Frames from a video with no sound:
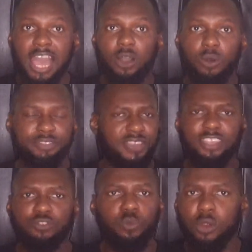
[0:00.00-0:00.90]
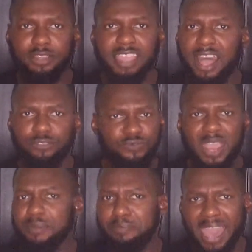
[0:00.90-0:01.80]
Oh, things worked out
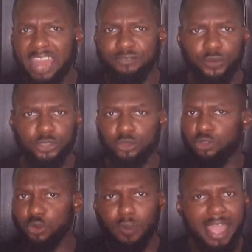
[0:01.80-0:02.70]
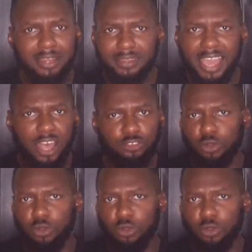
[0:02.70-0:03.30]
very bad for you, you write it down.